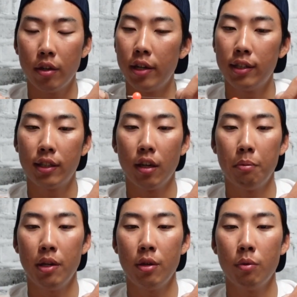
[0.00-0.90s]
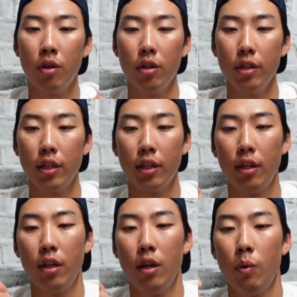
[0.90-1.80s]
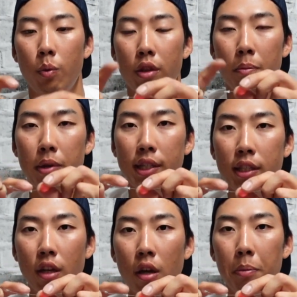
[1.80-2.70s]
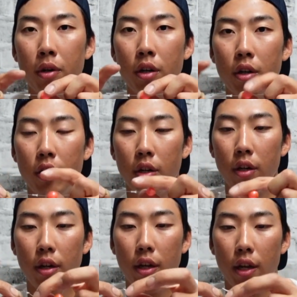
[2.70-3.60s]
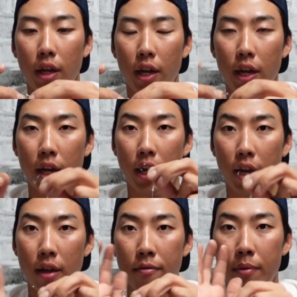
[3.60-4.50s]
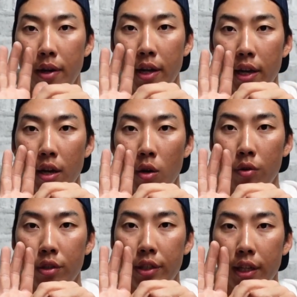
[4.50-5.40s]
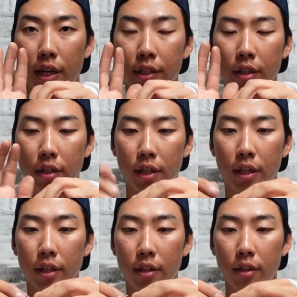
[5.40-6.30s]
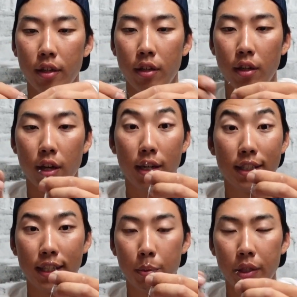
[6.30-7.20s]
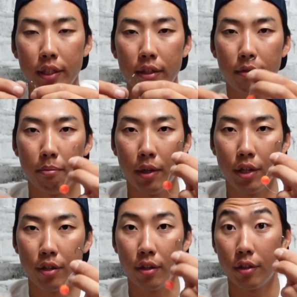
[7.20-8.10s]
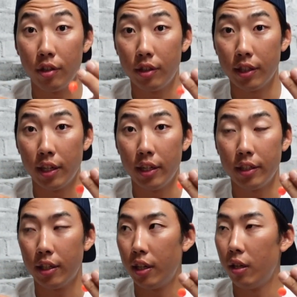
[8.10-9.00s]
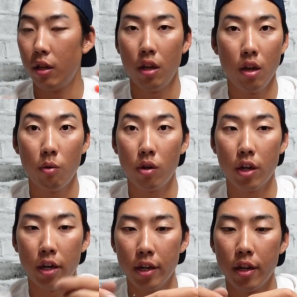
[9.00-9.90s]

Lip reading: or any style bead you want, with the bead stopper. And I have my owner size hook, size 1, but you could also use size 1/0.